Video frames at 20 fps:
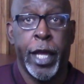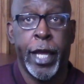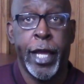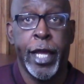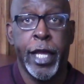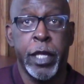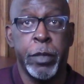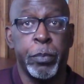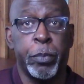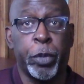
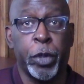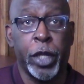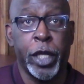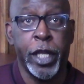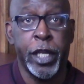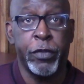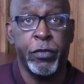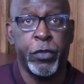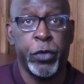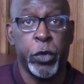and
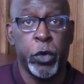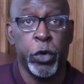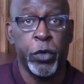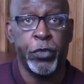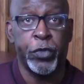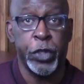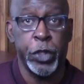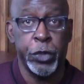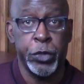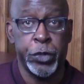plan for a
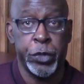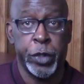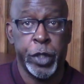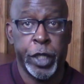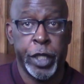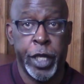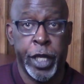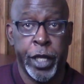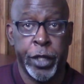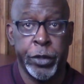future
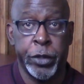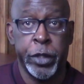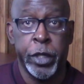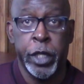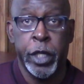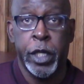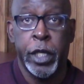together.